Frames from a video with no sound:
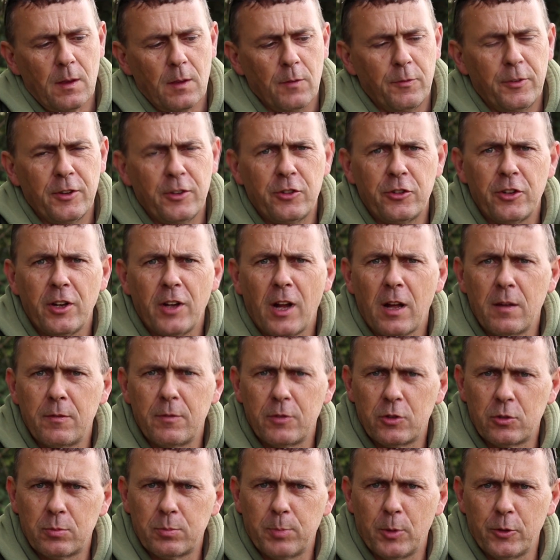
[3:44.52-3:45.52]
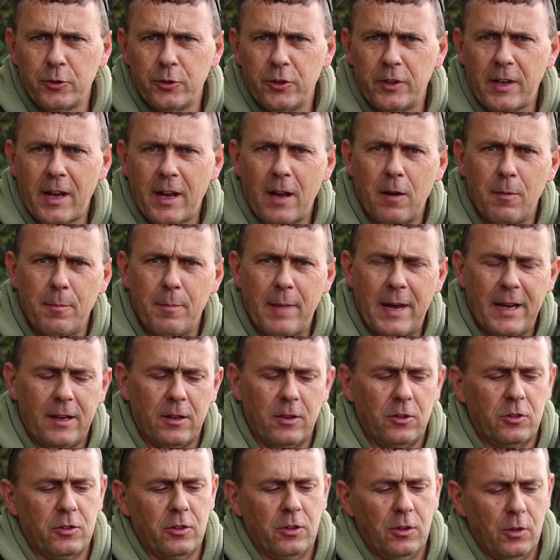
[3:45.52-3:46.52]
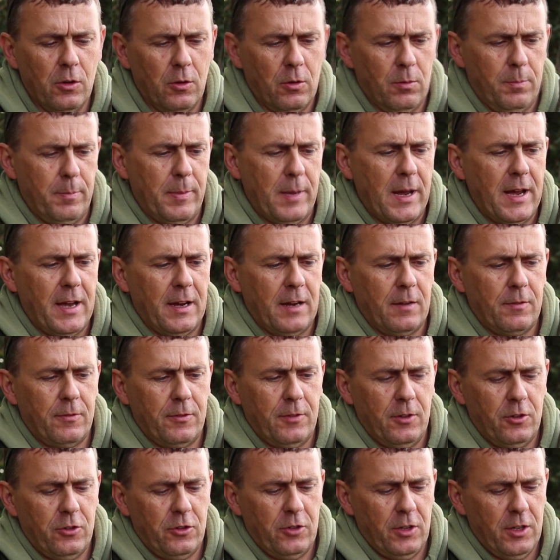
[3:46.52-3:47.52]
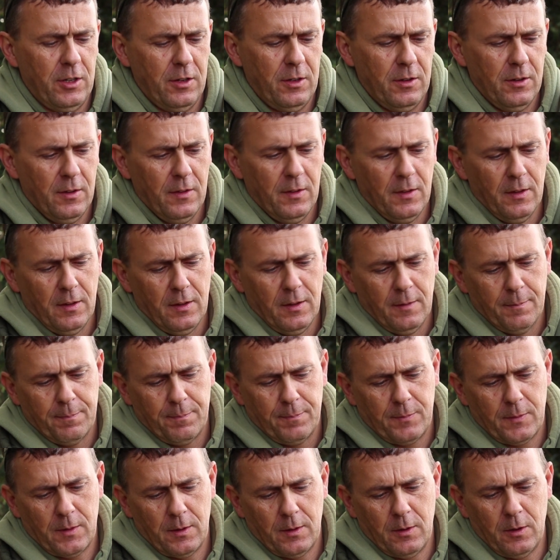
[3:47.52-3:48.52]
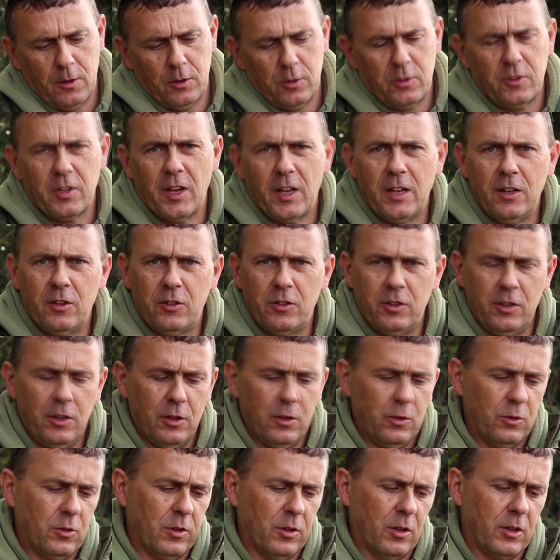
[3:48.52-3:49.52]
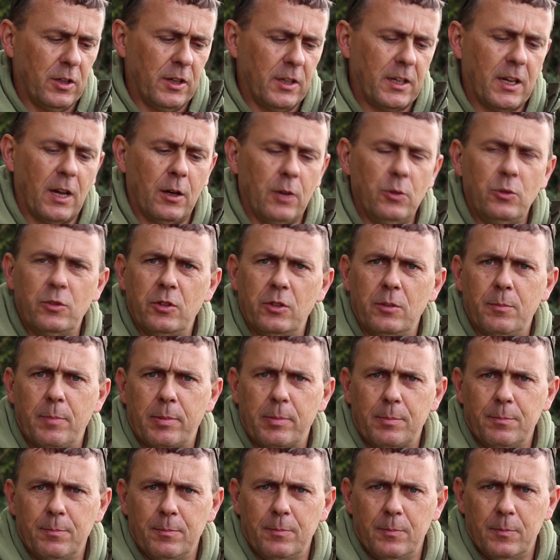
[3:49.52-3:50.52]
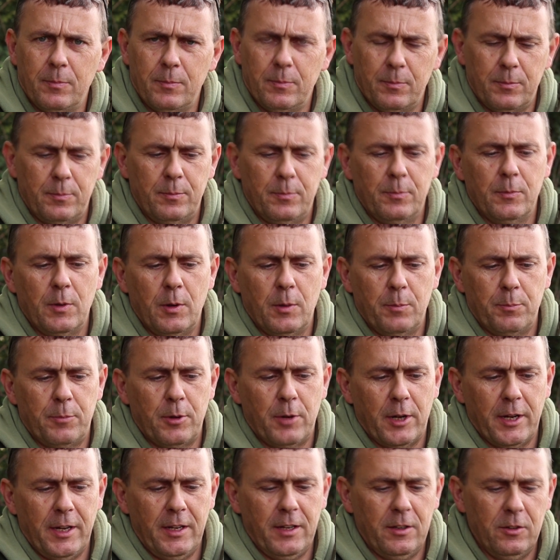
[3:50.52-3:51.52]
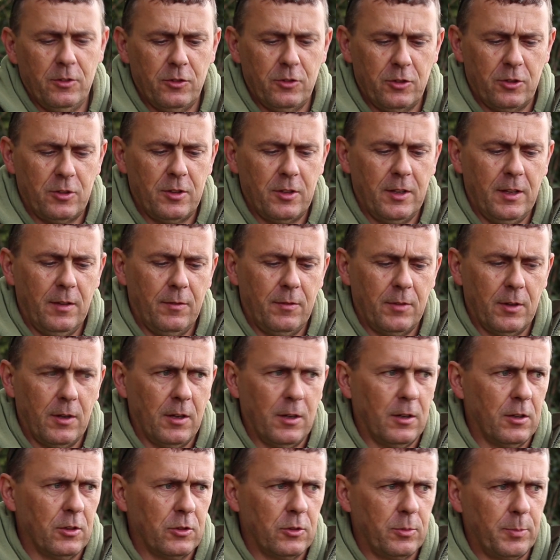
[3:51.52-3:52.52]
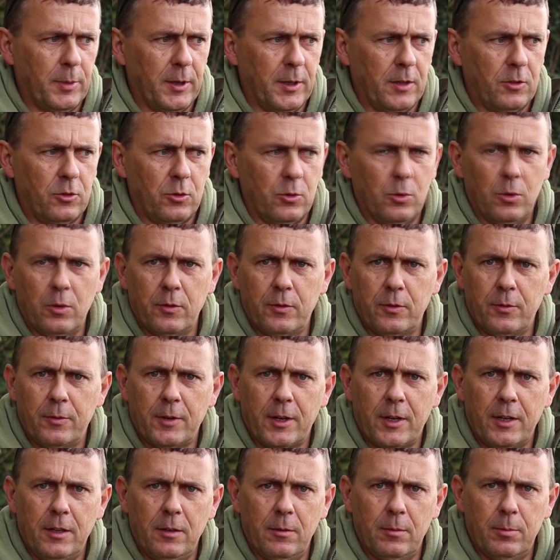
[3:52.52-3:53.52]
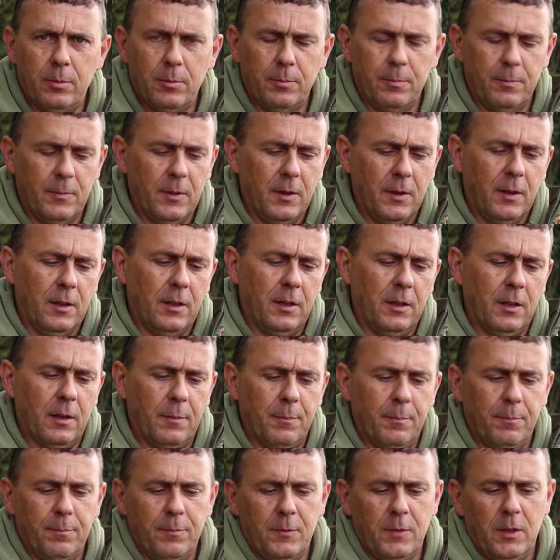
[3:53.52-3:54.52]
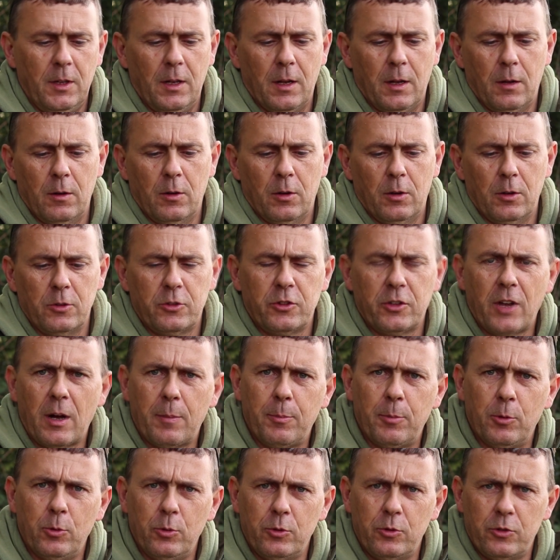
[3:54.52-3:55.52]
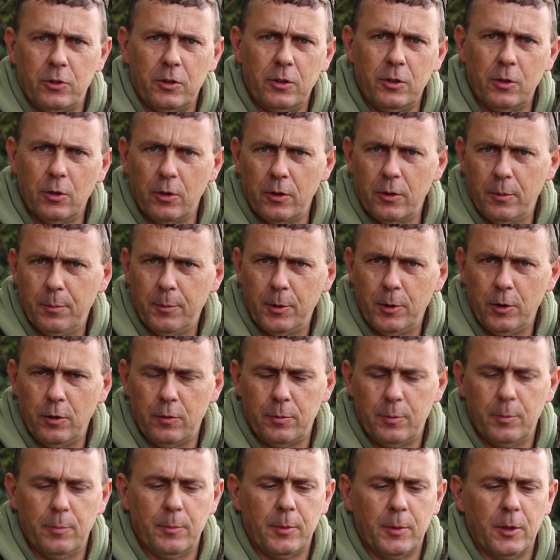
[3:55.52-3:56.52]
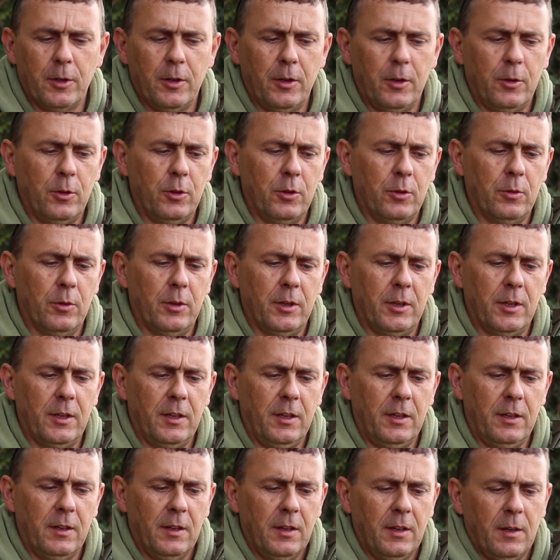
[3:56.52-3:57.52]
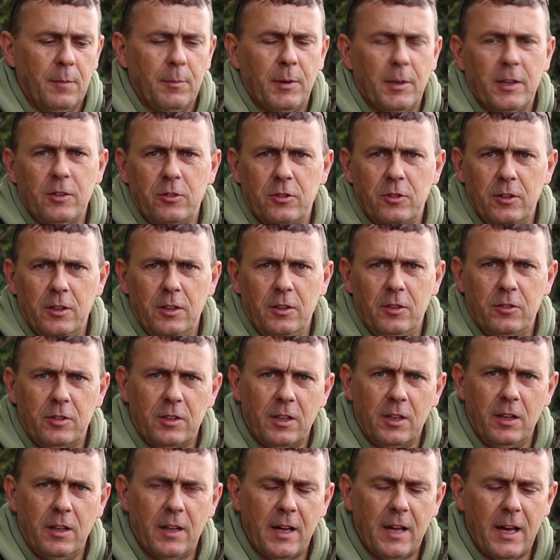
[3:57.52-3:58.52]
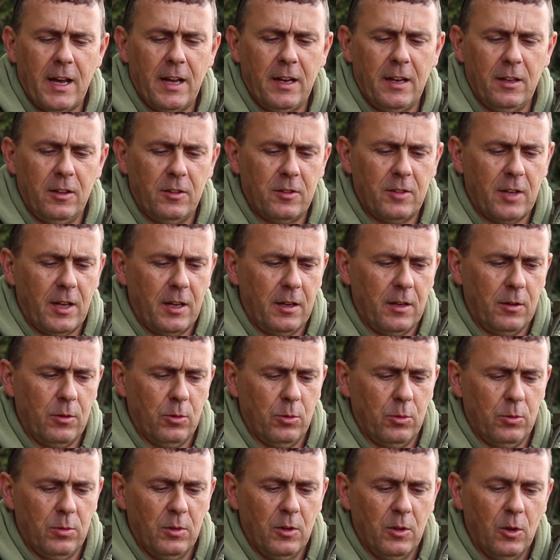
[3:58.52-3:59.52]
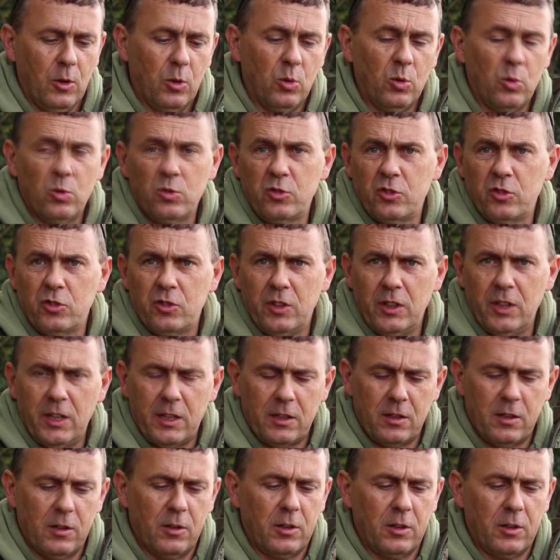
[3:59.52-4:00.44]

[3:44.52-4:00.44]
fishing over spotted out maggots and not bag fishing, I'd tend to use like a coated braid and just leave the last bit sort of available, you know, like supple, so you've got the movement by the hook, really, basically to keep that anti-tangle. Or just nick